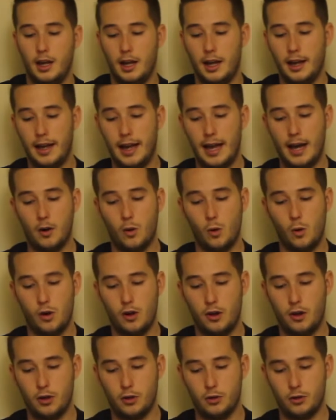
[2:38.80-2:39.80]
Get out all
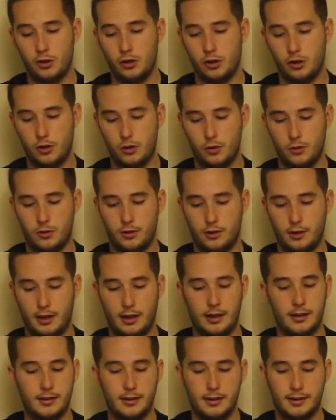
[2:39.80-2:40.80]
of those 2s,
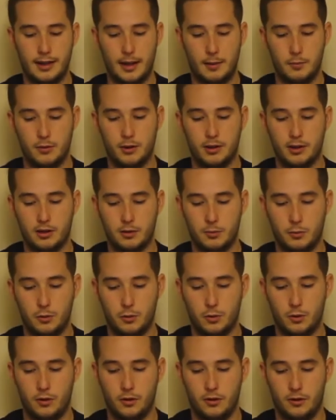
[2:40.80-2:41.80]
it's the same
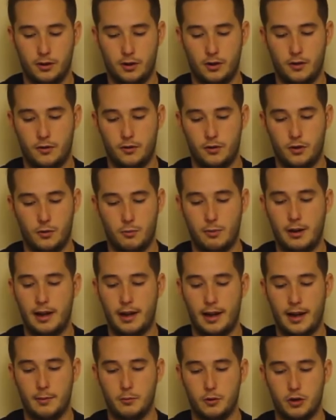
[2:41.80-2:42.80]
principle, so 2-player
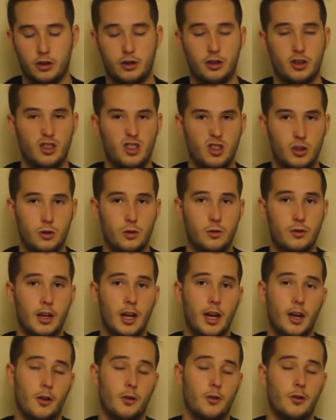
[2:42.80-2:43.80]
game, just the 2s,
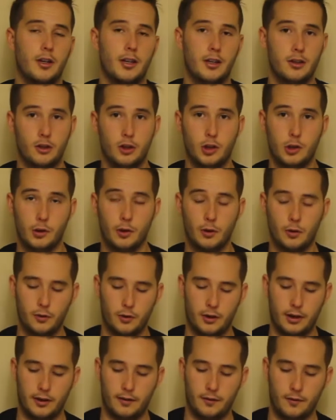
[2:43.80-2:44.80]
3, 2 and
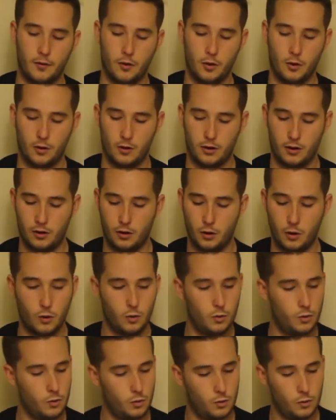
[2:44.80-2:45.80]
3 for
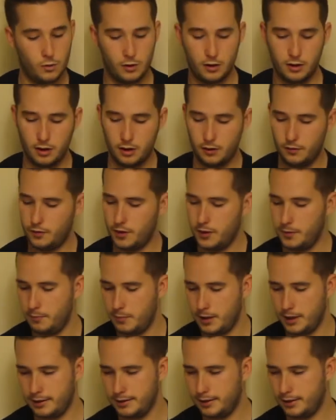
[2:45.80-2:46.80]
all of them
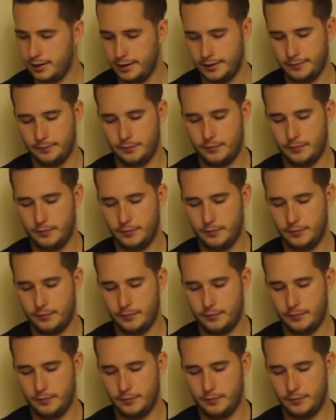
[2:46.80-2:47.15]
basically.